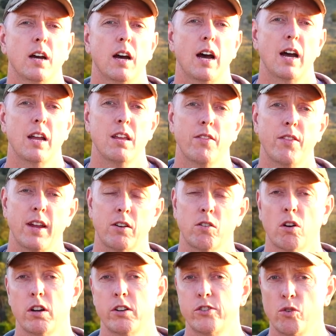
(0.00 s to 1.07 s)
You then
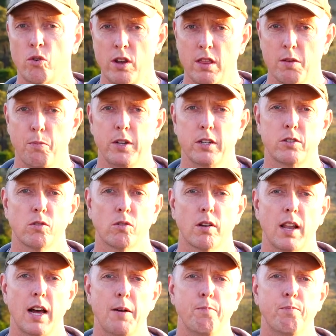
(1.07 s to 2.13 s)
got to join the pistol
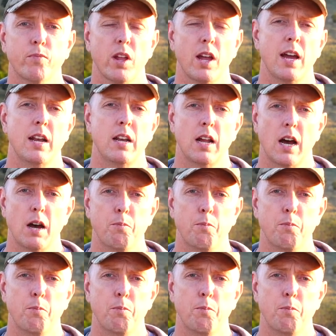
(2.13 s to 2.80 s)
club and